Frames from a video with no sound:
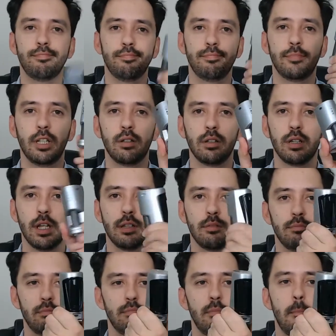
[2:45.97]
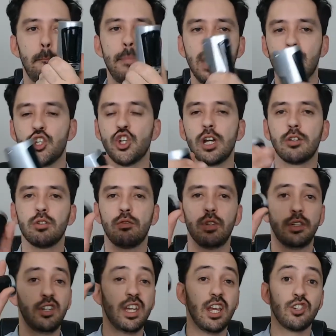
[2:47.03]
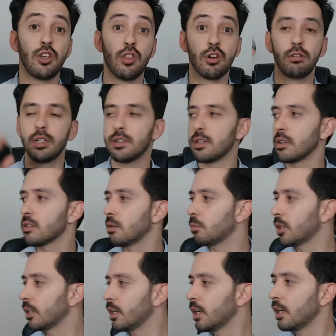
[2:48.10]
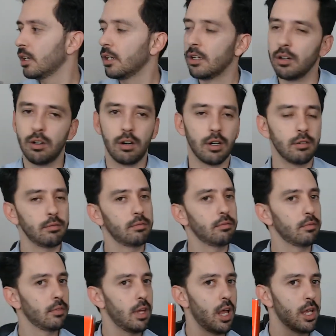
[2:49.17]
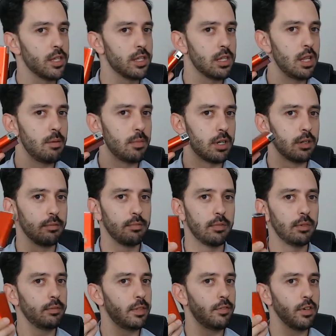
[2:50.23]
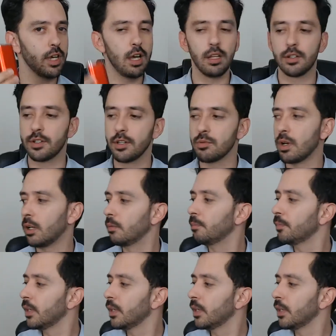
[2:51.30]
They look like big chunks of one. You can actually throw this at someone, or slimmer, different colors as well.